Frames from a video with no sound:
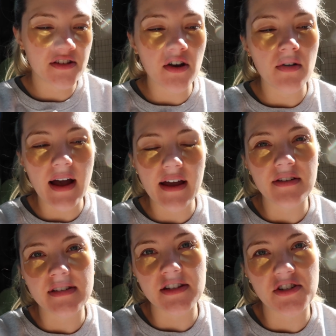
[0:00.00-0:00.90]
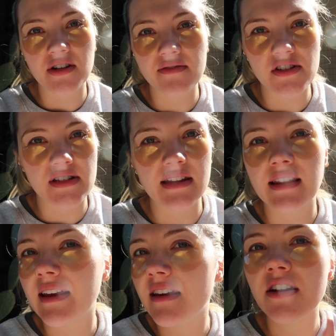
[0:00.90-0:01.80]
So I honestly should have just said
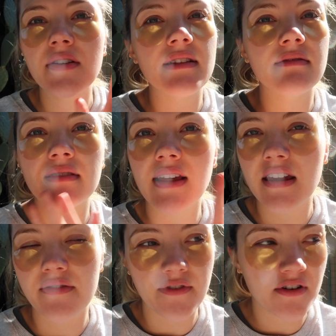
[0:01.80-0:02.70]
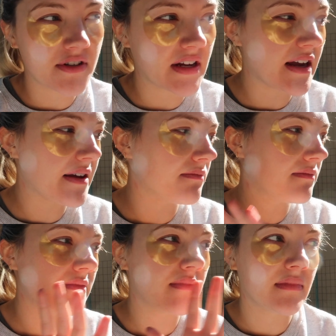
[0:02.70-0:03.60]
like, you know what, thank you for your time.
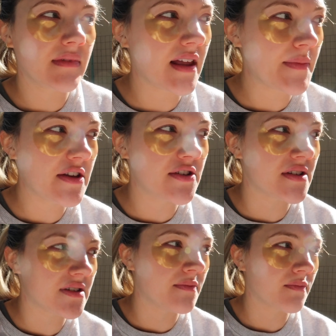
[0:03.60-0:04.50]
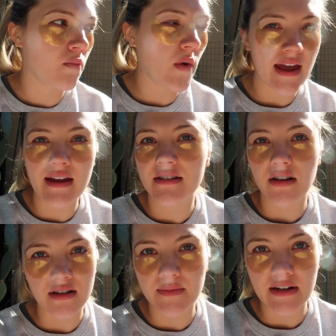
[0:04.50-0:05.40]
Let me just wait and
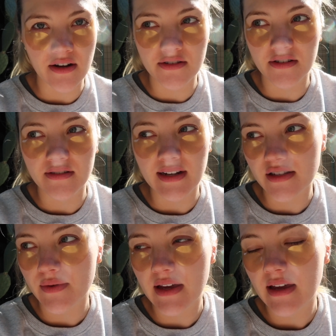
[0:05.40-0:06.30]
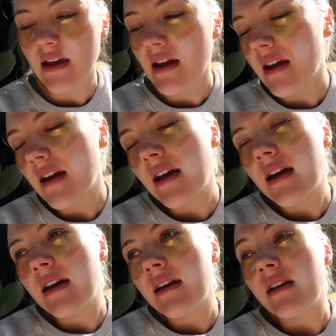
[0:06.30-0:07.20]
talk to my doctor next week.
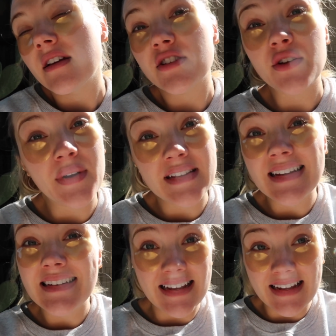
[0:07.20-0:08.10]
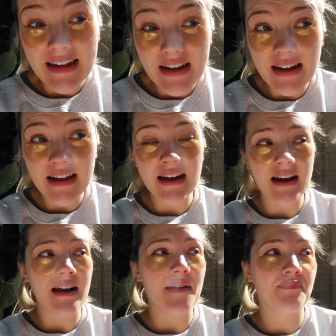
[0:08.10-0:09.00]
So anyways, I did.
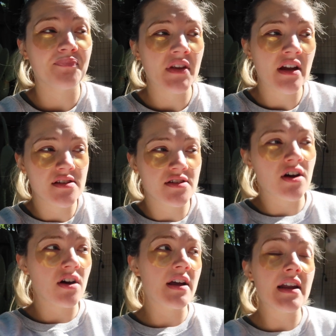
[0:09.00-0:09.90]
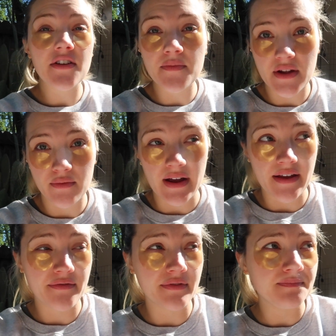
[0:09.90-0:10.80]
Um, saw another
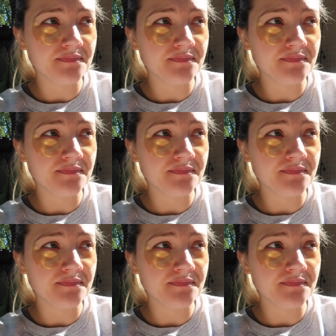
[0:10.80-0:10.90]
midwife.